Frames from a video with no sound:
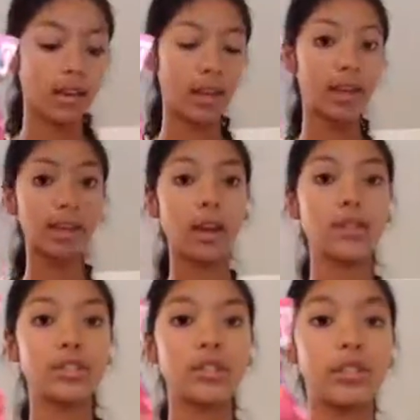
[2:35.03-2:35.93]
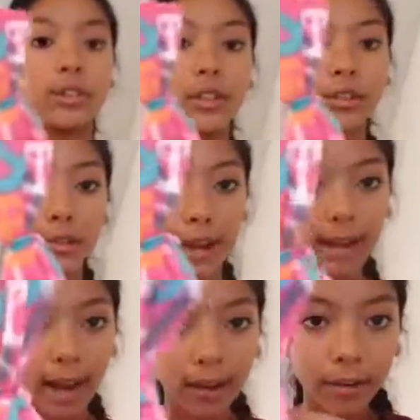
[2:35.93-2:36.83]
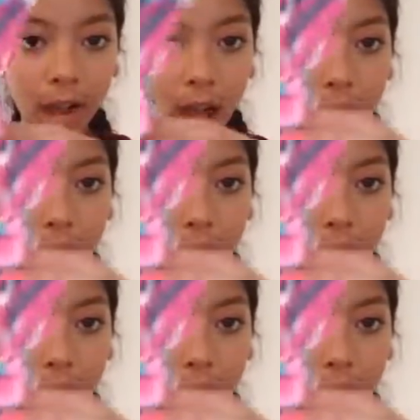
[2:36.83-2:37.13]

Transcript: and I'll show you right now.